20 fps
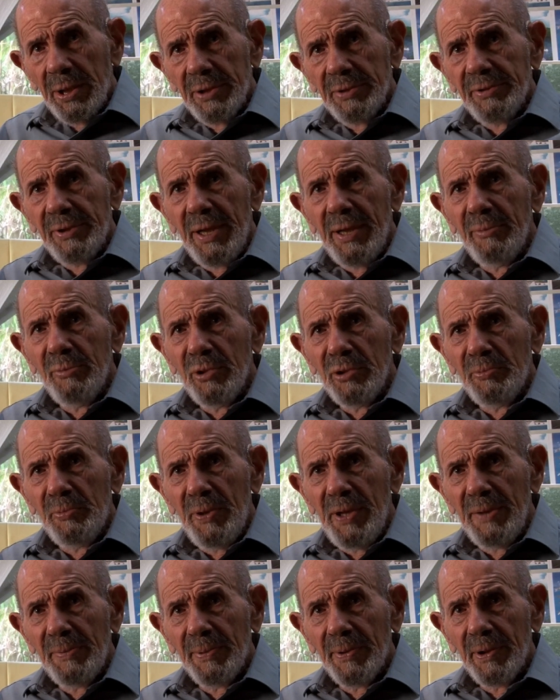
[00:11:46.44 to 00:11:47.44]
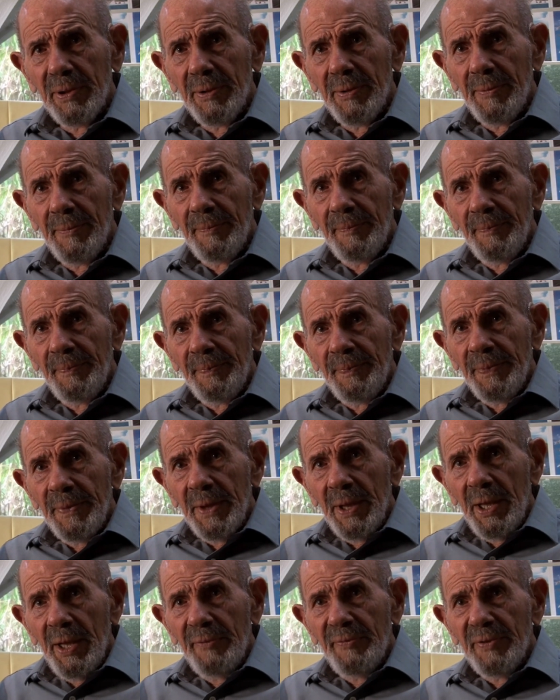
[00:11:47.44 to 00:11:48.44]
The same with people.
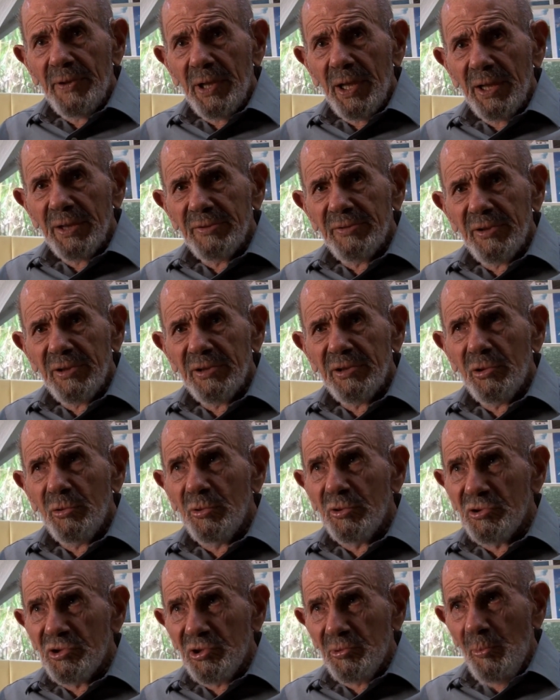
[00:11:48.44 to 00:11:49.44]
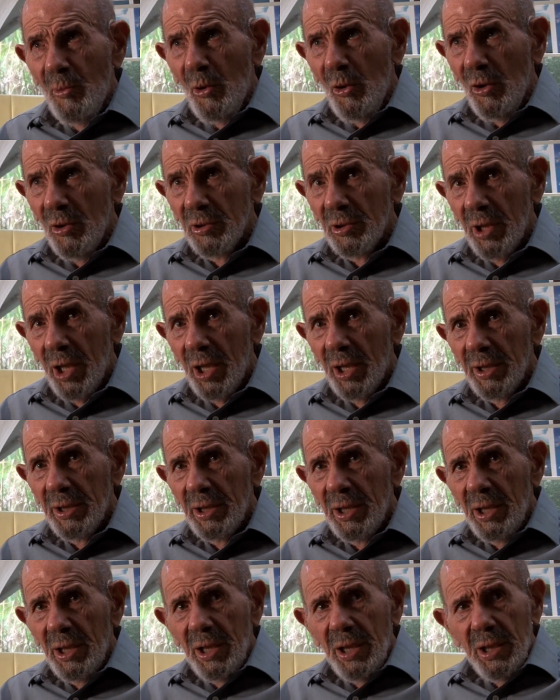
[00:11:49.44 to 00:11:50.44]
If a guy says to a small
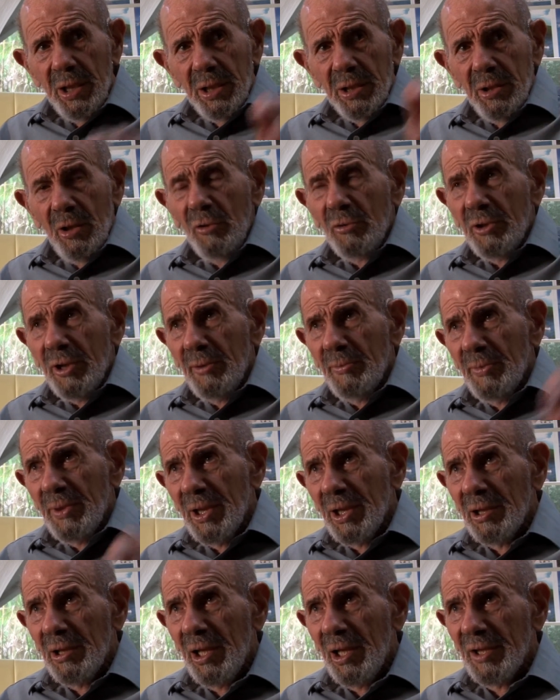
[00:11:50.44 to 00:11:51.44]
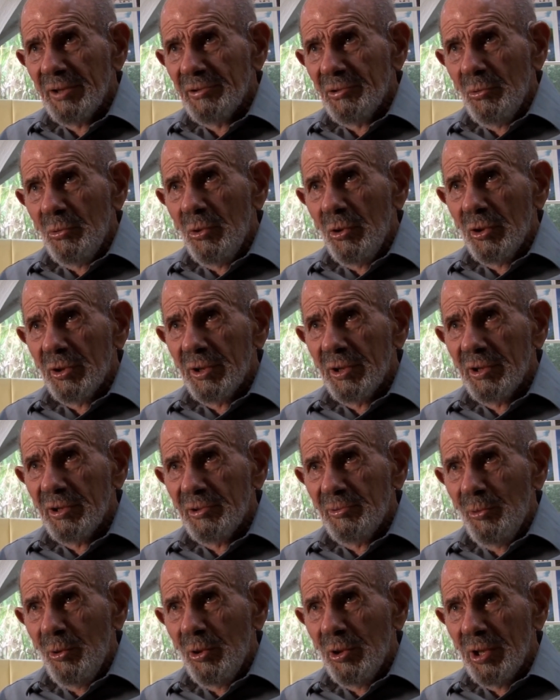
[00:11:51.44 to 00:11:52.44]
guy, go get me a glass of water, and the
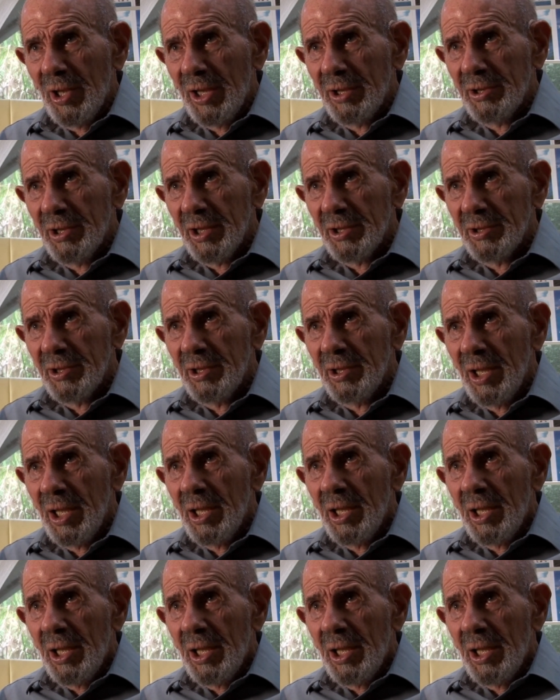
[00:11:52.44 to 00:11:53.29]
small guy doesn't,